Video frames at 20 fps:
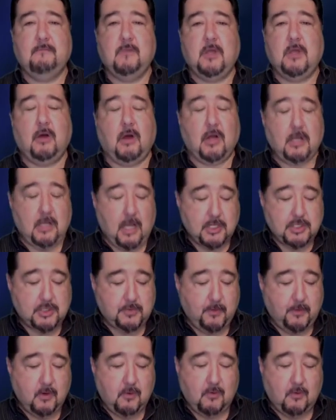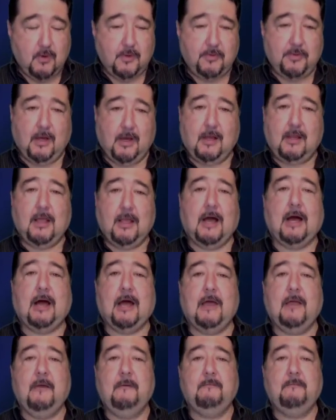You know, I, I spoke with a
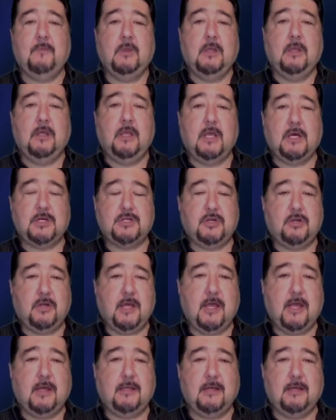guy yesterday.